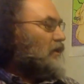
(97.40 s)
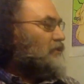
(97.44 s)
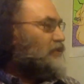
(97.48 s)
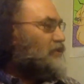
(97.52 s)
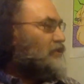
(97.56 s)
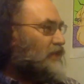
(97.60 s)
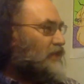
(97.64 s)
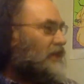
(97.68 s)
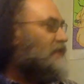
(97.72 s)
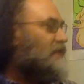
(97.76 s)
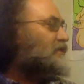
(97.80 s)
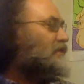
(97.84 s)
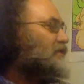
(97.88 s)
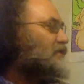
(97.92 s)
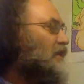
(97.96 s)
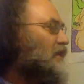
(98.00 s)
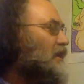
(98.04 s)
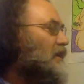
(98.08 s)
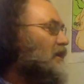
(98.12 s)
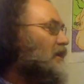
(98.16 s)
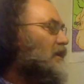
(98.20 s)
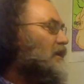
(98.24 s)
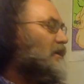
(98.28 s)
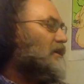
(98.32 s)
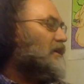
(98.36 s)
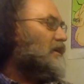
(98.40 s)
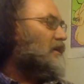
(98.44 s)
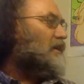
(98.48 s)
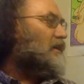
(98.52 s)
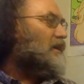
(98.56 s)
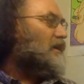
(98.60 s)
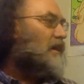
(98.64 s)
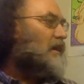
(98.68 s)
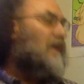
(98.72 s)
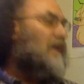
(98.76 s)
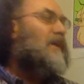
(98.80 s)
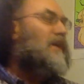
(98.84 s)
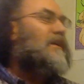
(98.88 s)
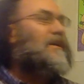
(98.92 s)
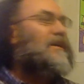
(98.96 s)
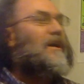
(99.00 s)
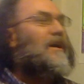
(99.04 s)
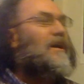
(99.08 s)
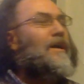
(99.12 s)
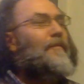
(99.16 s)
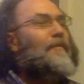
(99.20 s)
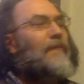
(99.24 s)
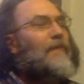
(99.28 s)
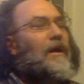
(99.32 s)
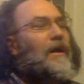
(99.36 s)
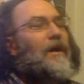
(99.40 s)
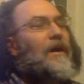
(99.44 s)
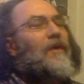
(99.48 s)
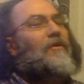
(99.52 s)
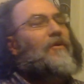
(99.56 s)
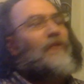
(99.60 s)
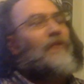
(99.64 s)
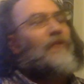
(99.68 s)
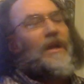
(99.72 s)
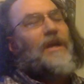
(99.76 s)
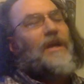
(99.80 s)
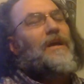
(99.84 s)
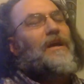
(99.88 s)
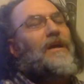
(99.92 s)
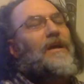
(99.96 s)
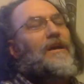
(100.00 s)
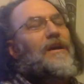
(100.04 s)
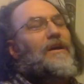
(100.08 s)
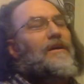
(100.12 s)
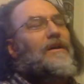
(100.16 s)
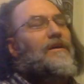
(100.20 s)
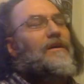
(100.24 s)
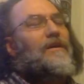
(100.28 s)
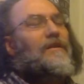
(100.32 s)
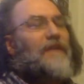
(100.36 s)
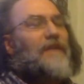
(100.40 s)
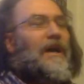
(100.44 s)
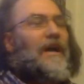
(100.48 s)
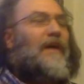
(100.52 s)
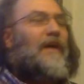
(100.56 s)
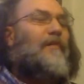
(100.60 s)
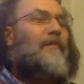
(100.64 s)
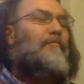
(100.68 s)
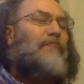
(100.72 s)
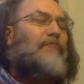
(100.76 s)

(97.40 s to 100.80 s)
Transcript: She said, come on in now,